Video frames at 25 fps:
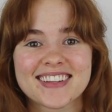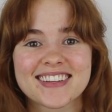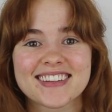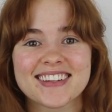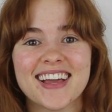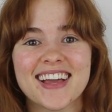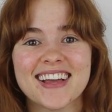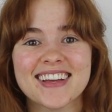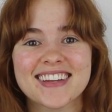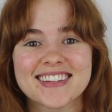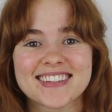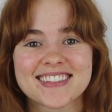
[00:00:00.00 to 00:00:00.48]

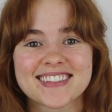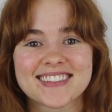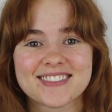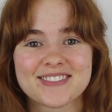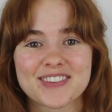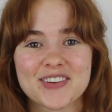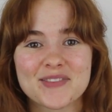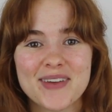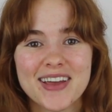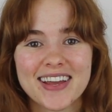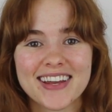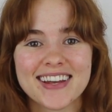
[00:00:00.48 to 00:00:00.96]
Yes,
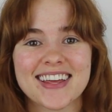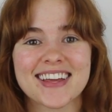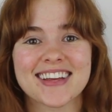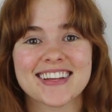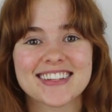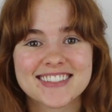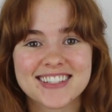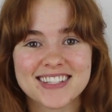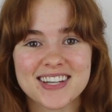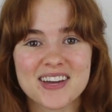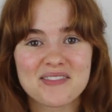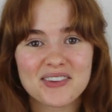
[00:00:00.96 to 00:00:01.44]
we made
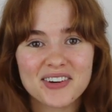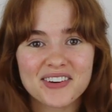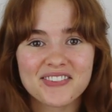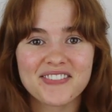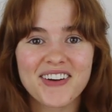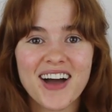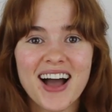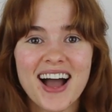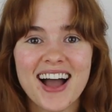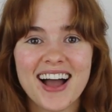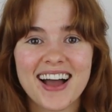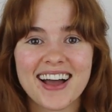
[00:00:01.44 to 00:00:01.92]
it to number
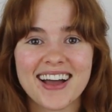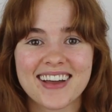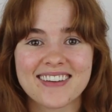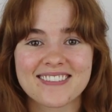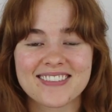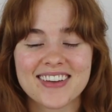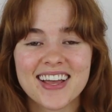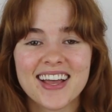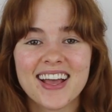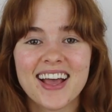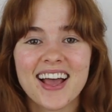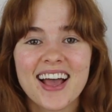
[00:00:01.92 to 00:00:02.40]
five.